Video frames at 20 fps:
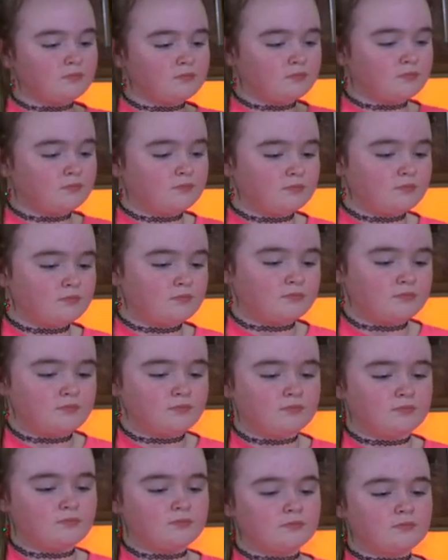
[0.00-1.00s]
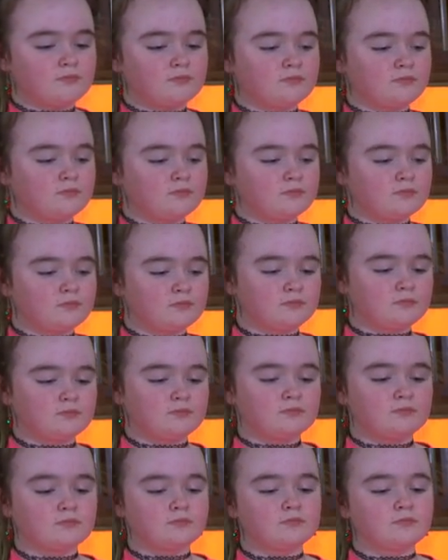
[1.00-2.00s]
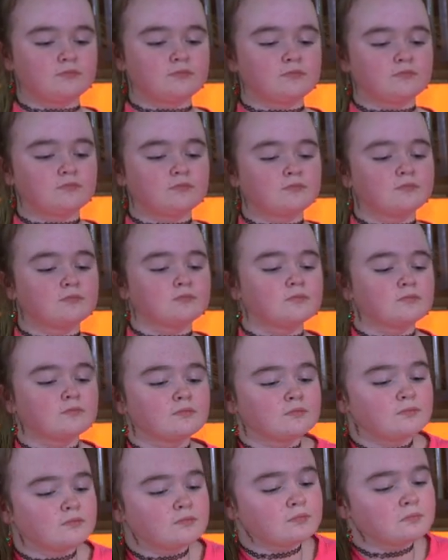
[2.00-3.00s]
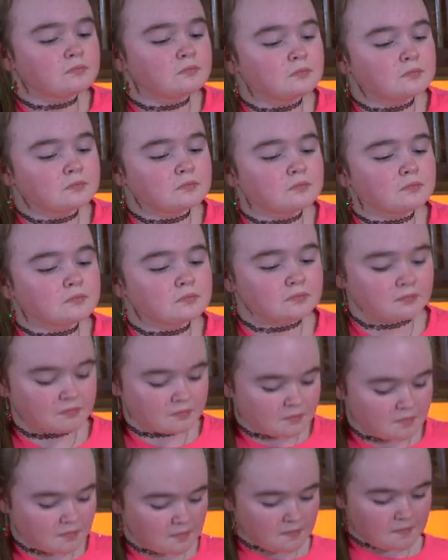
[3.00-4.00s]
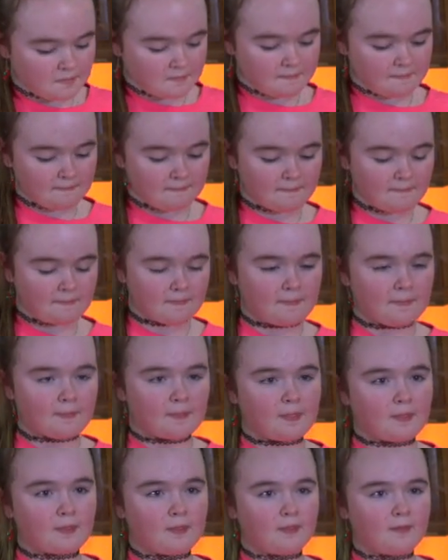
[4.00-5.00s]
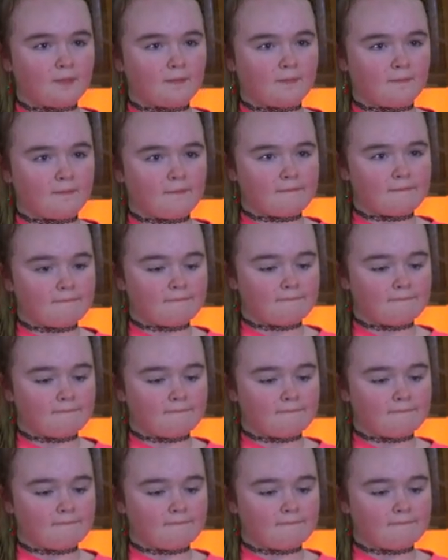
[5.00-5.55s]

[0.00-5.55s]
(silent)